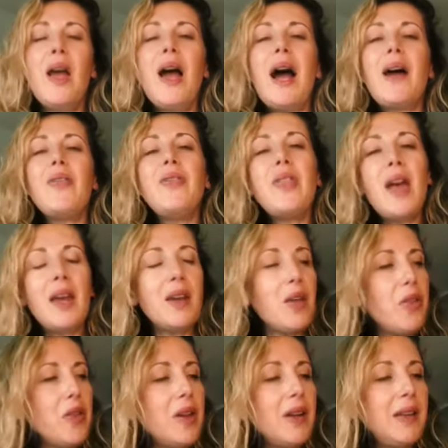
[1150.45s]
And then I
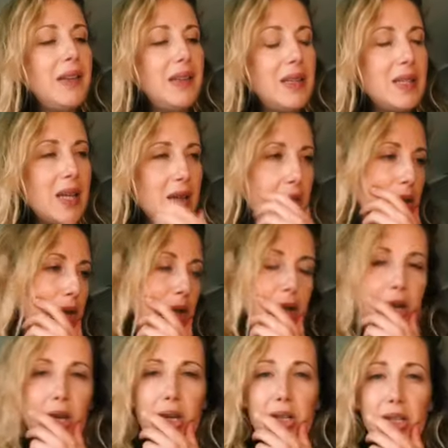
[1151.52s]
think I'd sit down and look
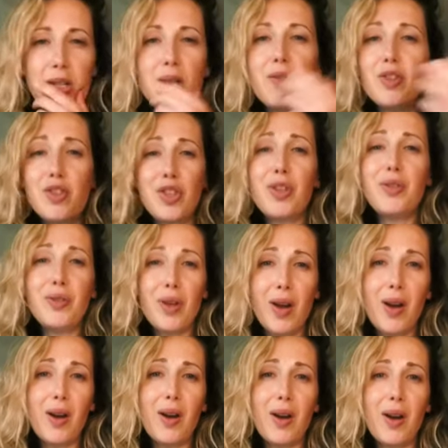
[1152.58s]
at the tune that
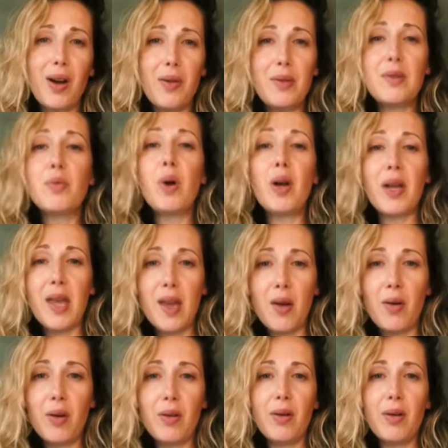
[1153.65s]
I was working on,